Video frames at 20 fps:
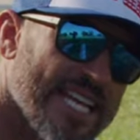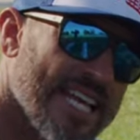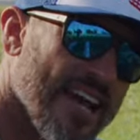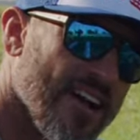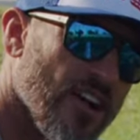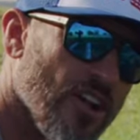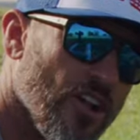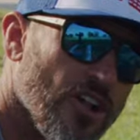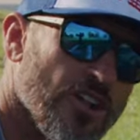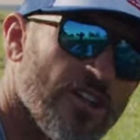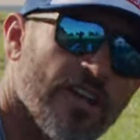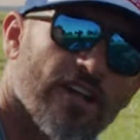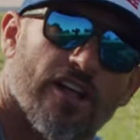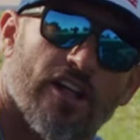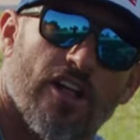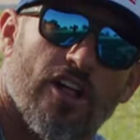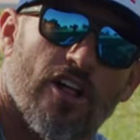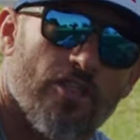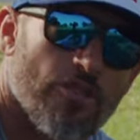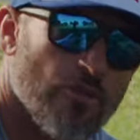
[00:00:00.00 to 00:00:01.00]
gilled
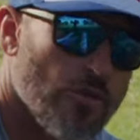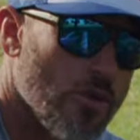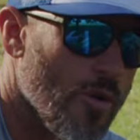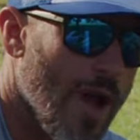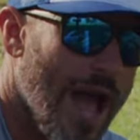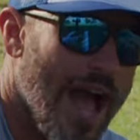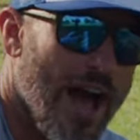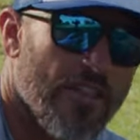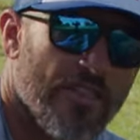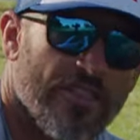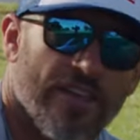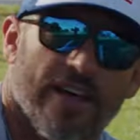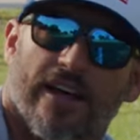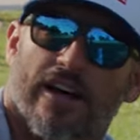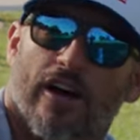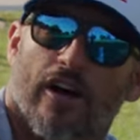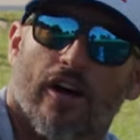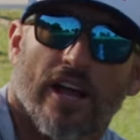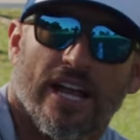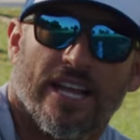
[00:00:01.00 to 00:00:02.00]
throughout
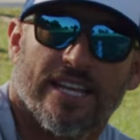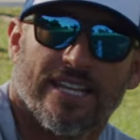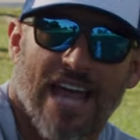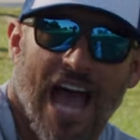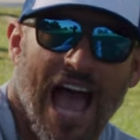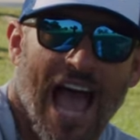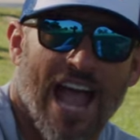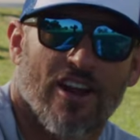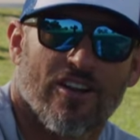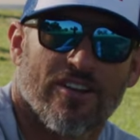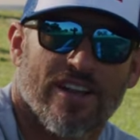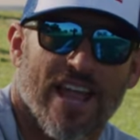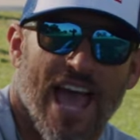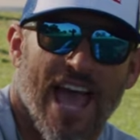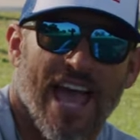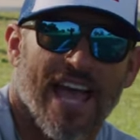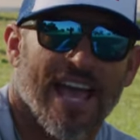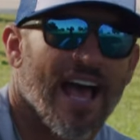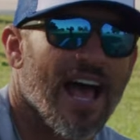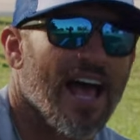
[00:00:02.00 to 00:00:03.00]
the entire
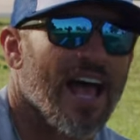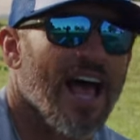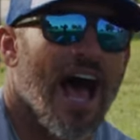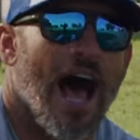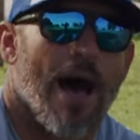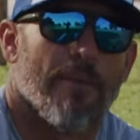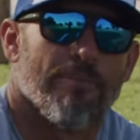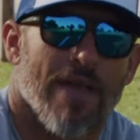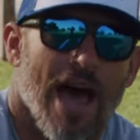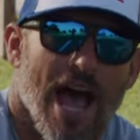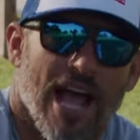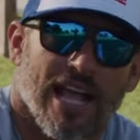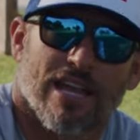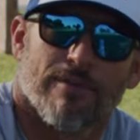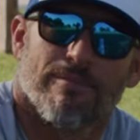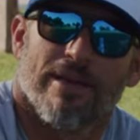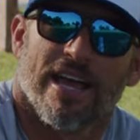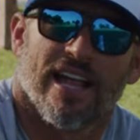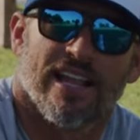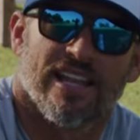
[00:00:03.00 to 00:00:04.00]
net. I'm not going
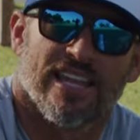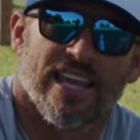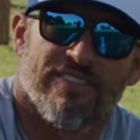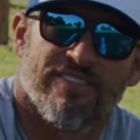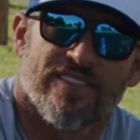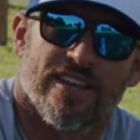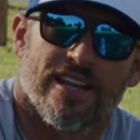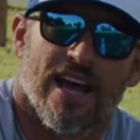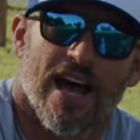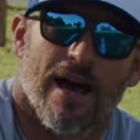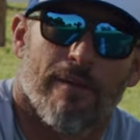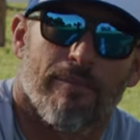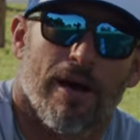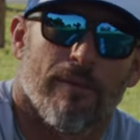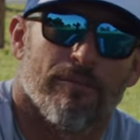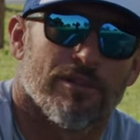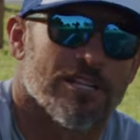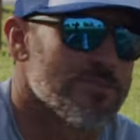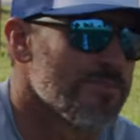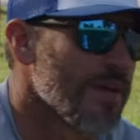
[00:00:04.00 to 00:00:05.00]
to be able to lift it up. I'm
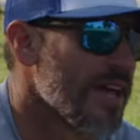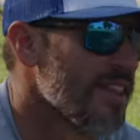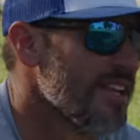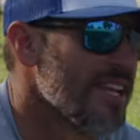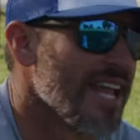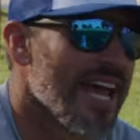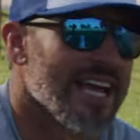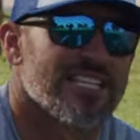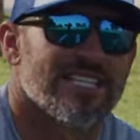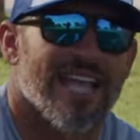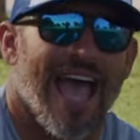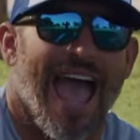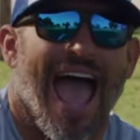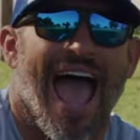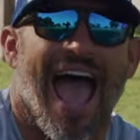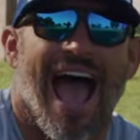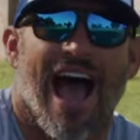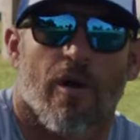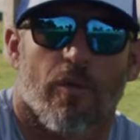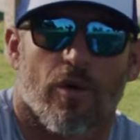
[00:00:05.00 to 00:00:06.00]
going to spend the next
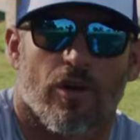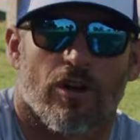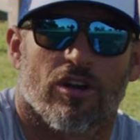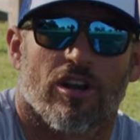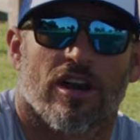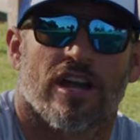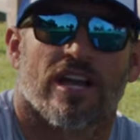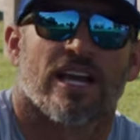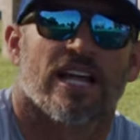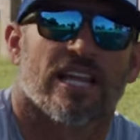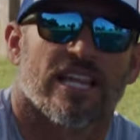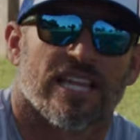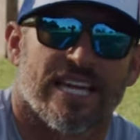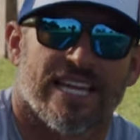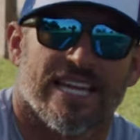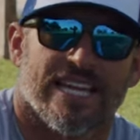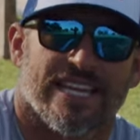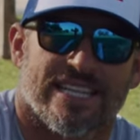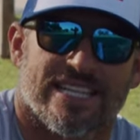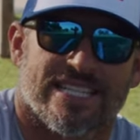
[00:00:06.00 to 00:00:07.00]
hour
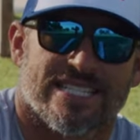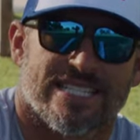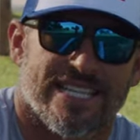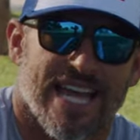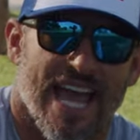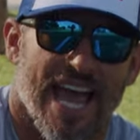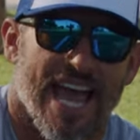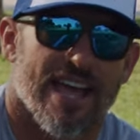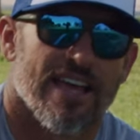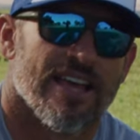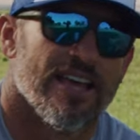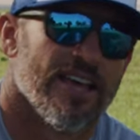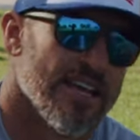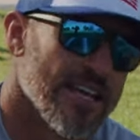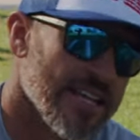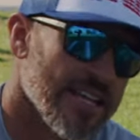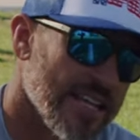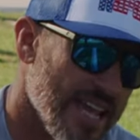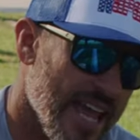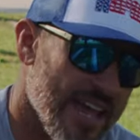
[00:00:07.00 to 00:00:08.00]
cleaning this net,
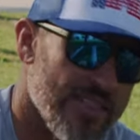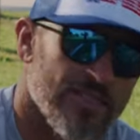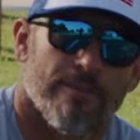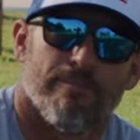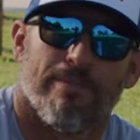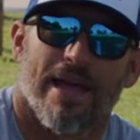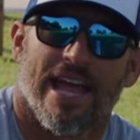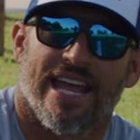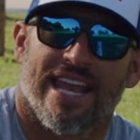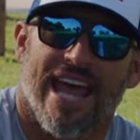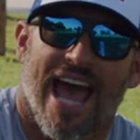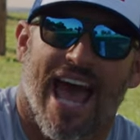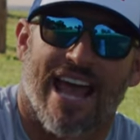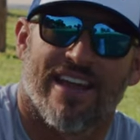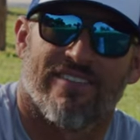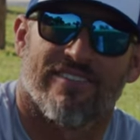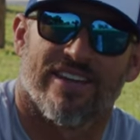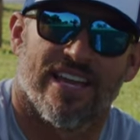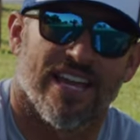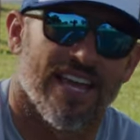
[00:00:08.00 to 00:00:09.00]
getting the bait out
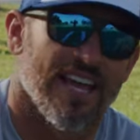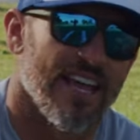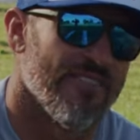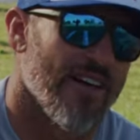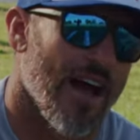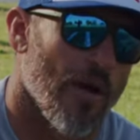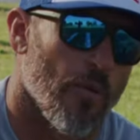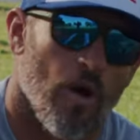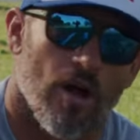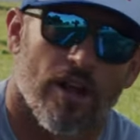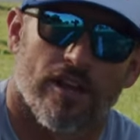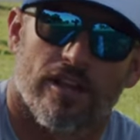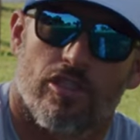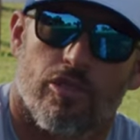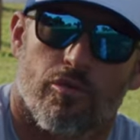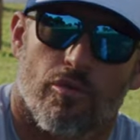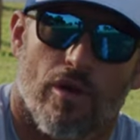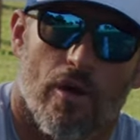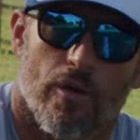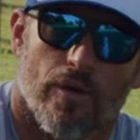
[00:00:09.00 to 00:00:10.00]
of it if I wanted to
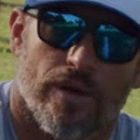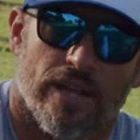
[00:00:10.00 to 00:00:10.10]
throw it